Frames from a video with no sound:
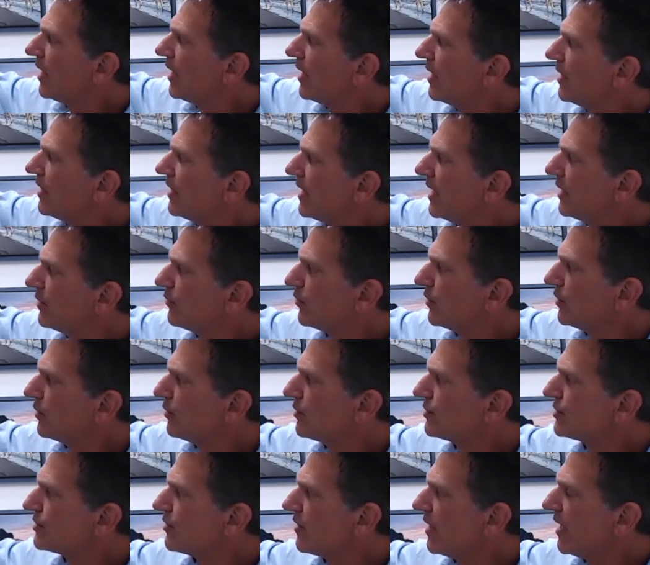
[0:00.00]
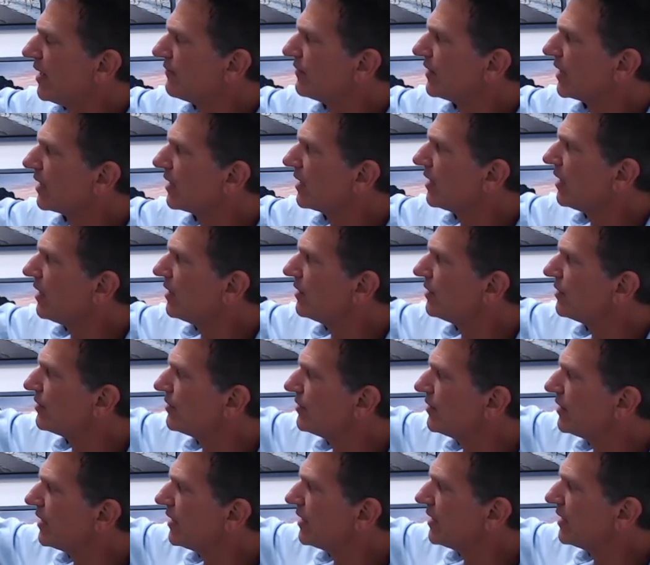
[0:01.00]
Then we also have the
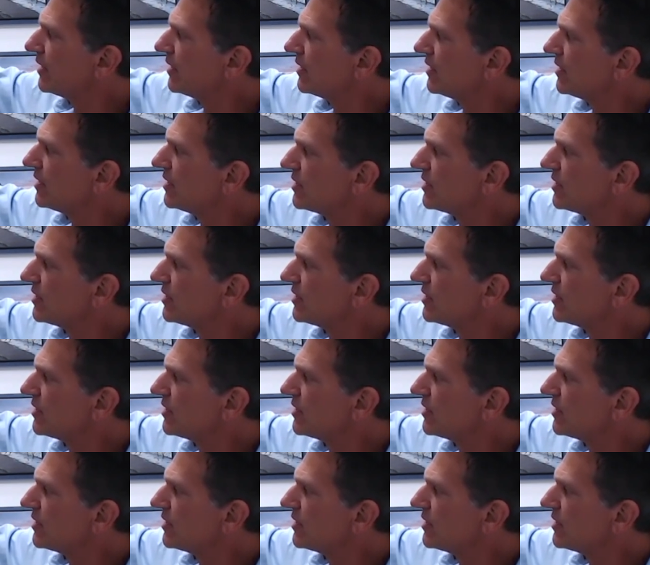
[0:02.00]
color, the